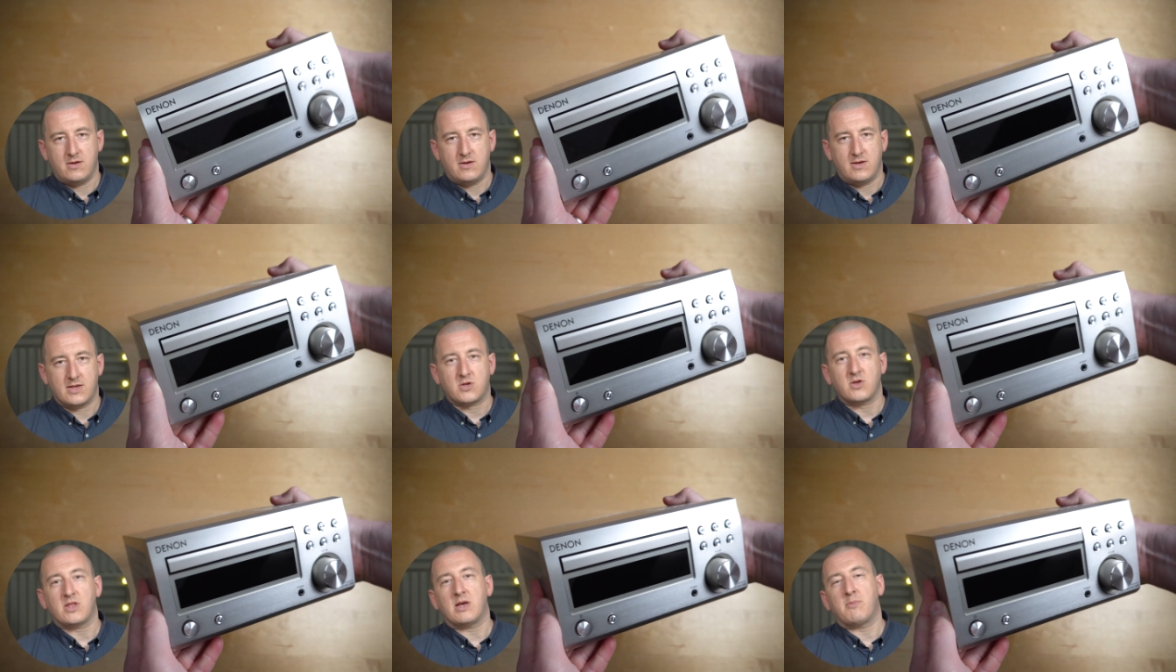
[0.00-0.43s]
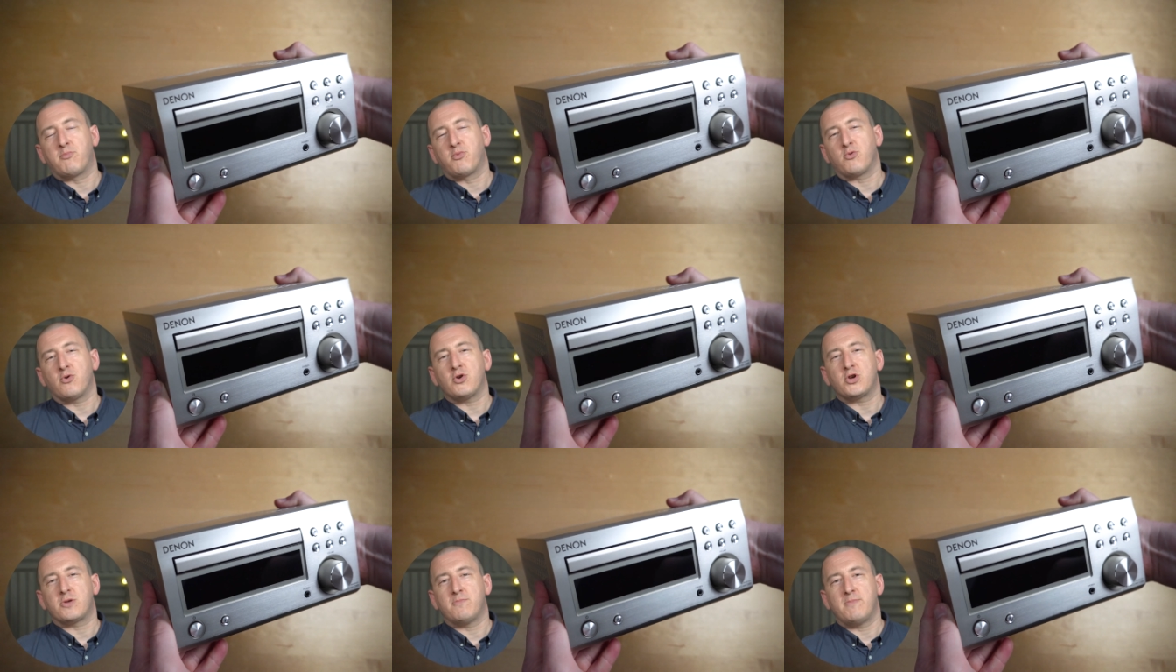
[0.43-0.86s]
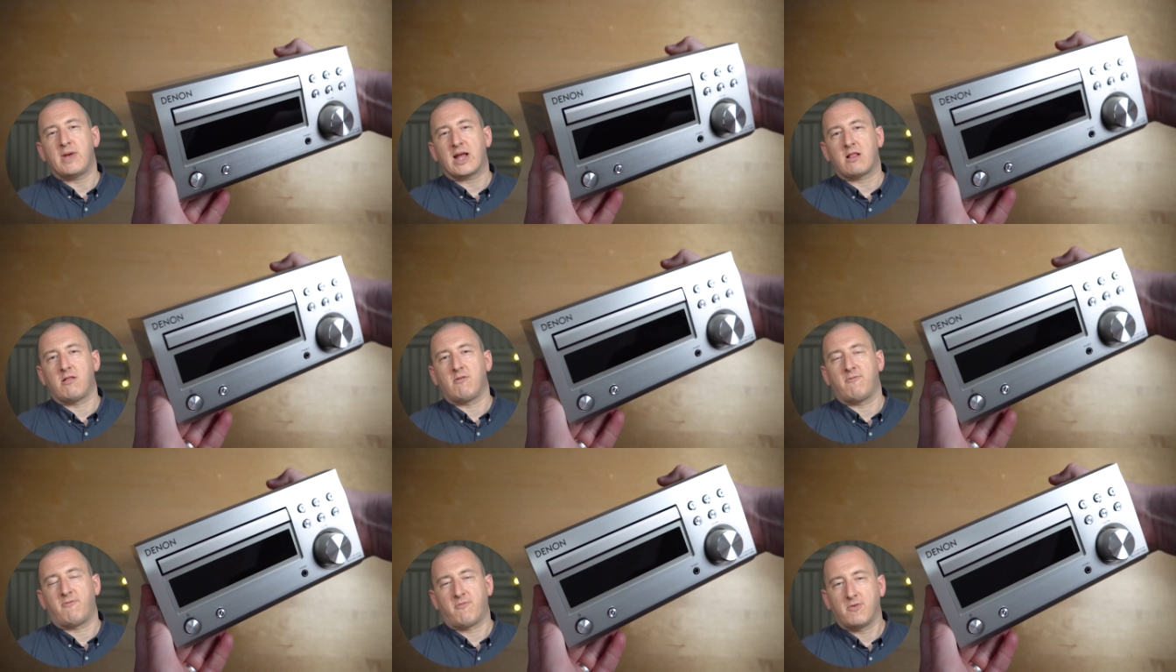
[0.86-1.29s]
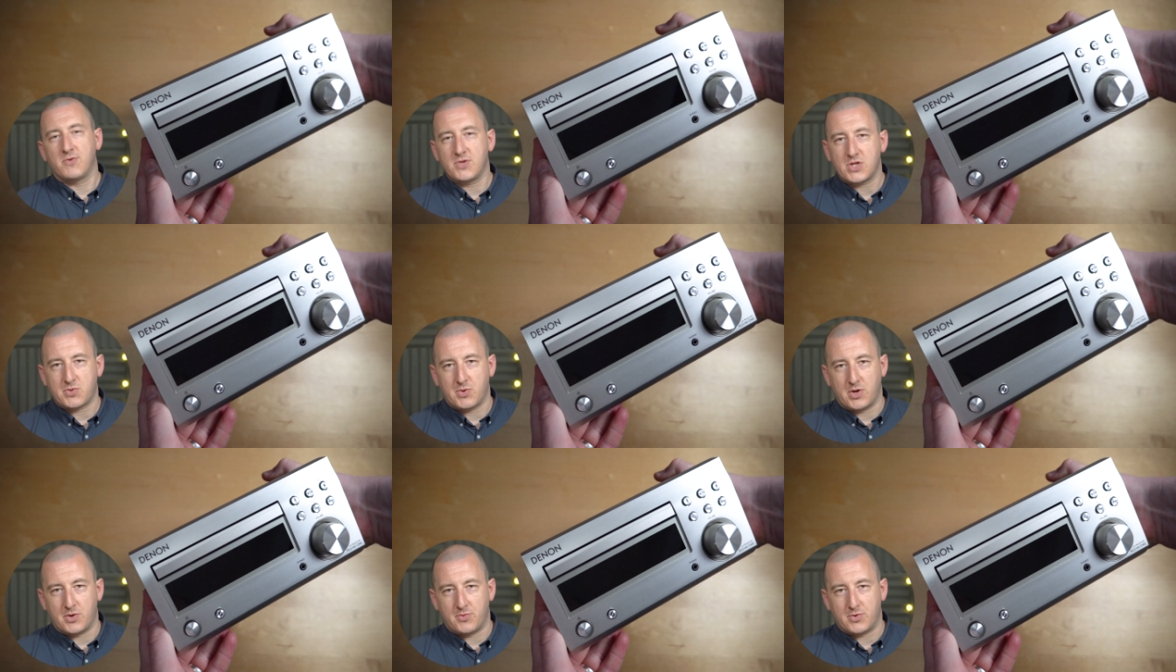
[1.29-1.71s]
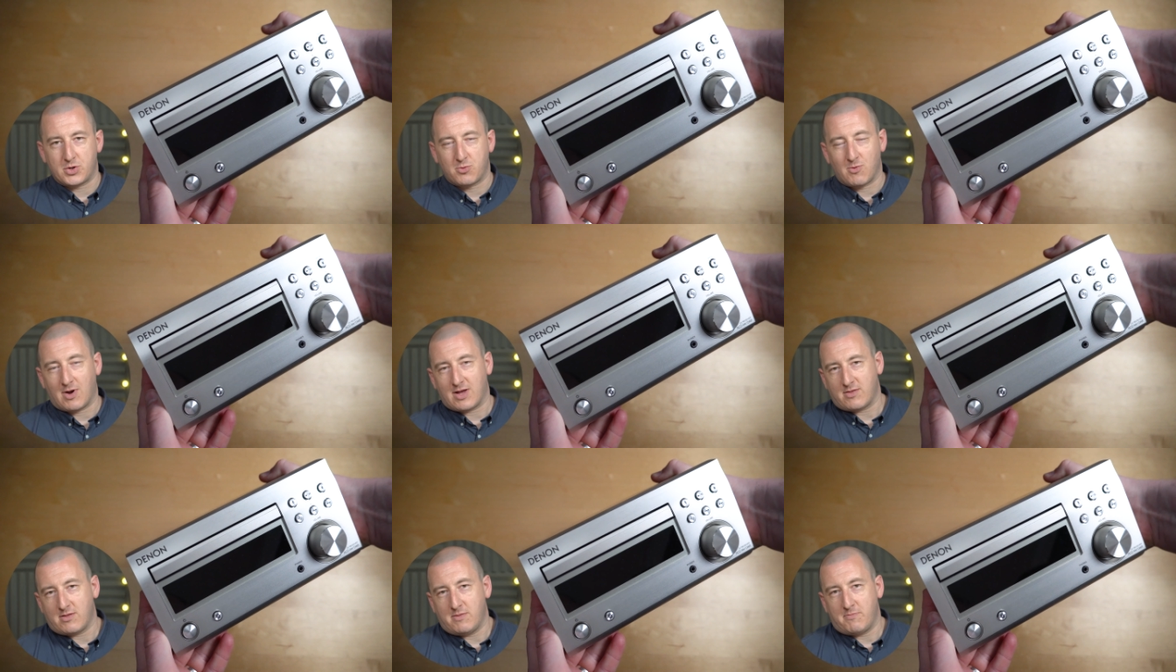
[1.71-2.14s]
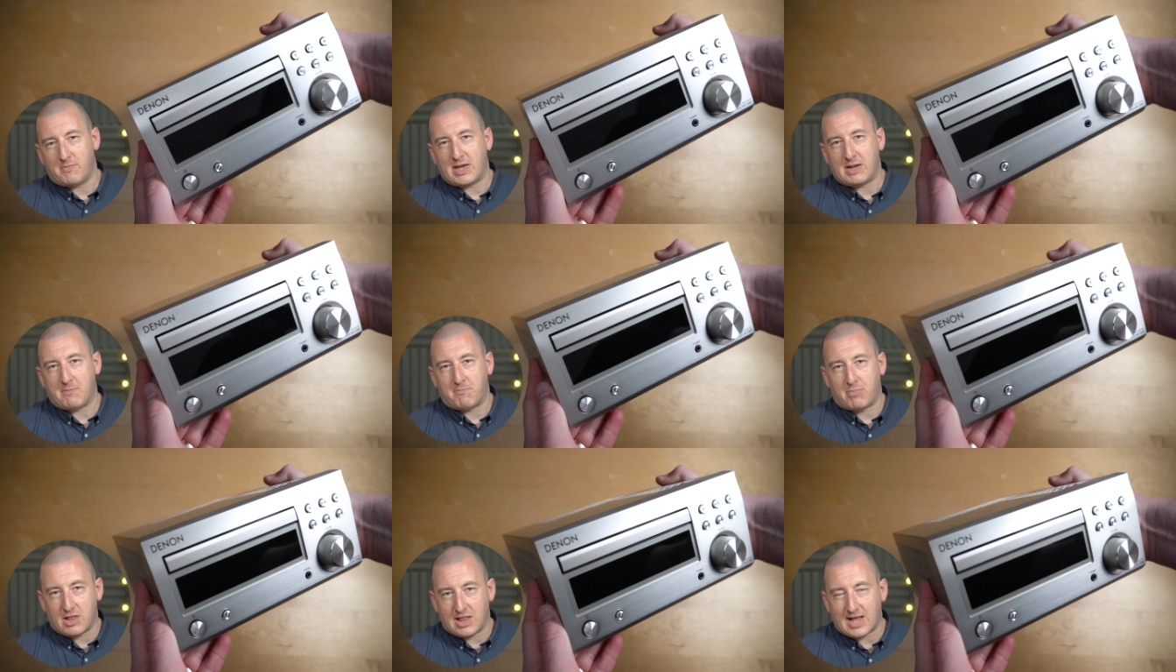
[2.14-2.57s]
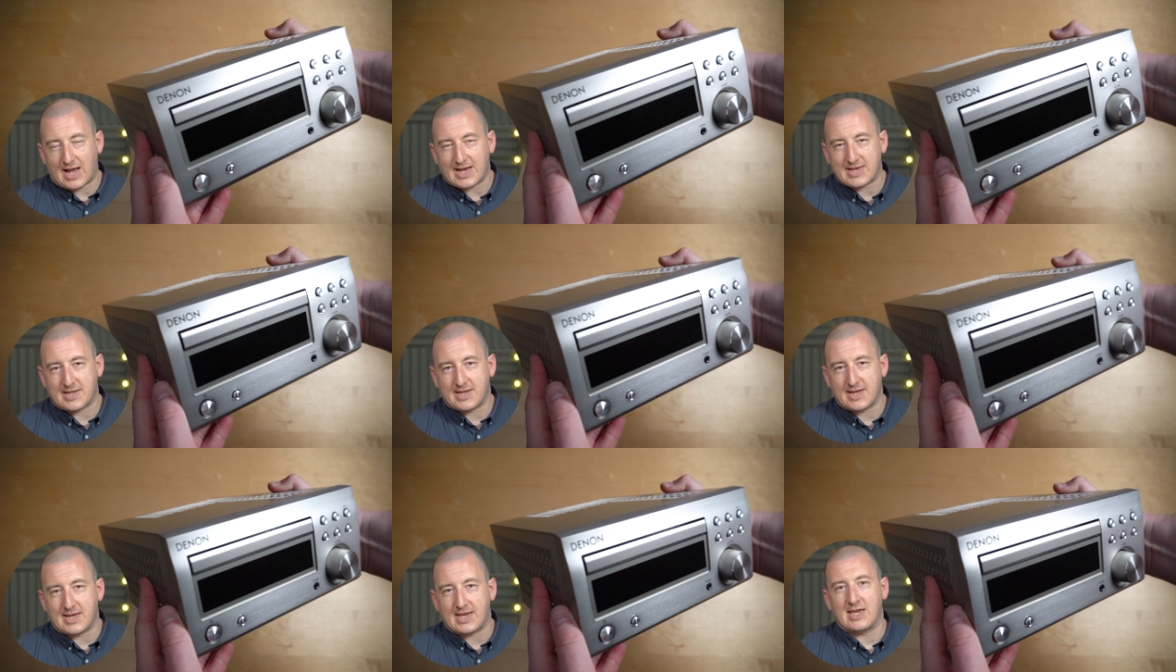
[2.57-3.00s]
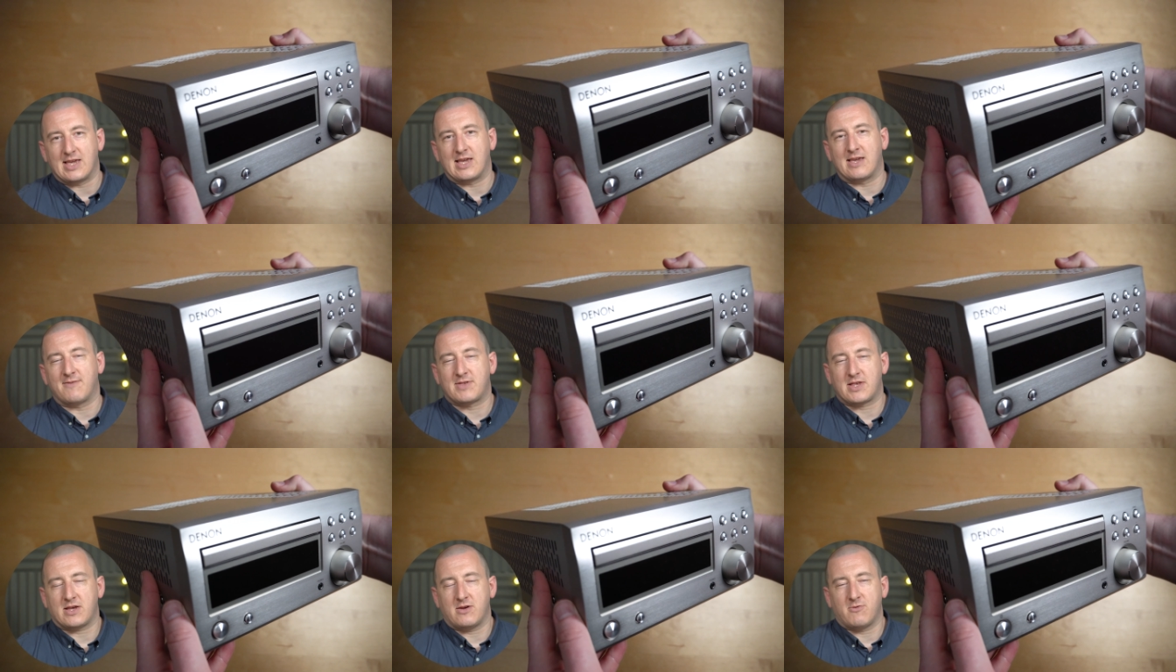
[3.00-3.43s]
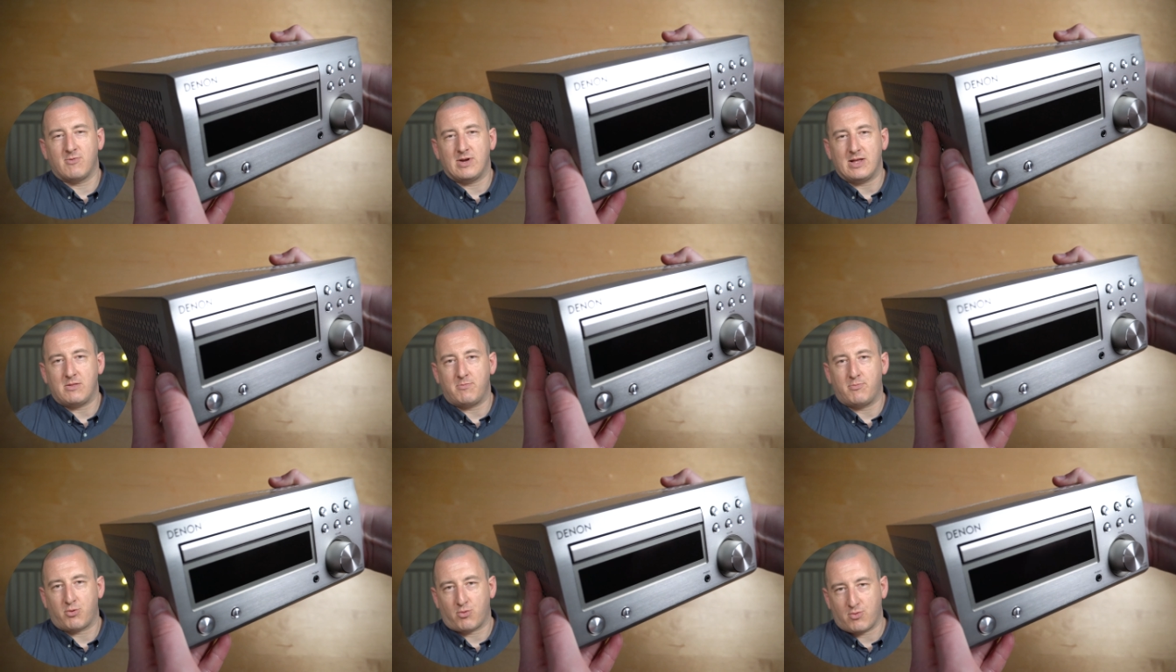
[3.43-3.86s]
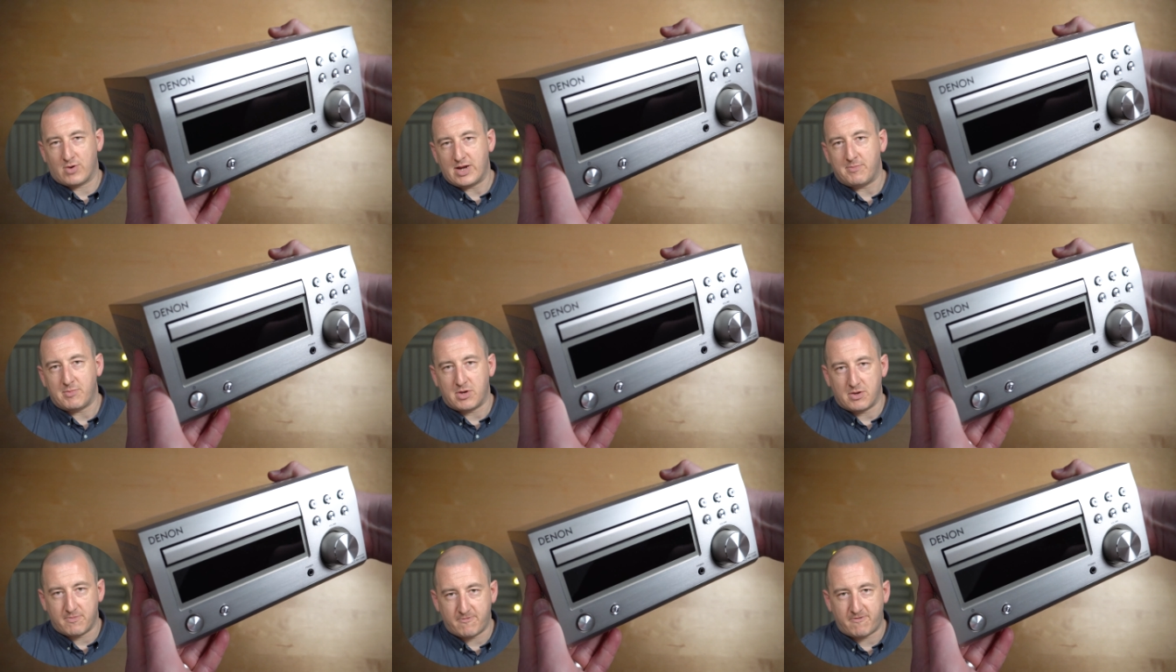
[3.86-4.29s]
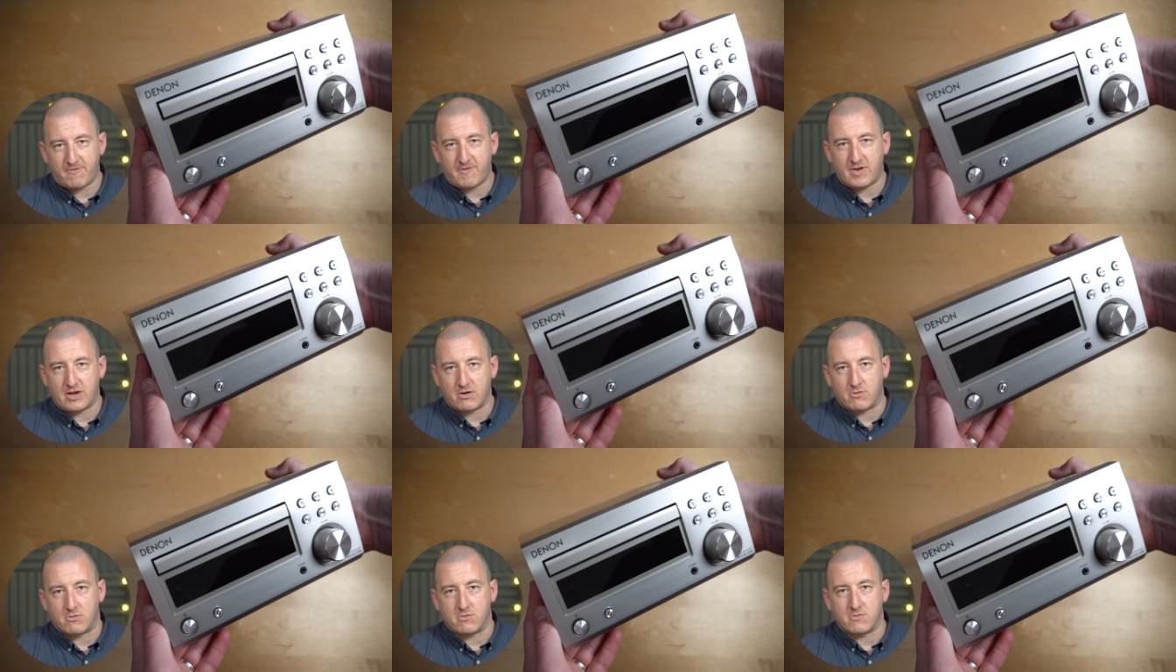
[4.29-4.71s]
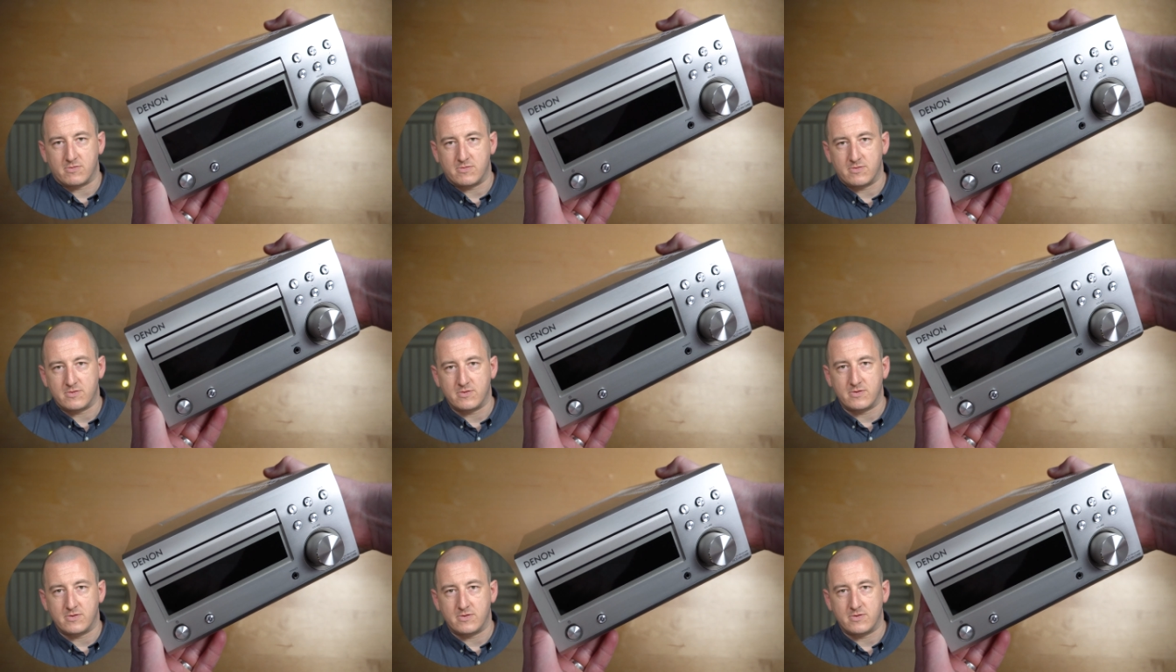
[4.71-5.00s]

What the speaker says: It's got that brushed metal front to it, which rather than being plasticky, gives it a real premium feel.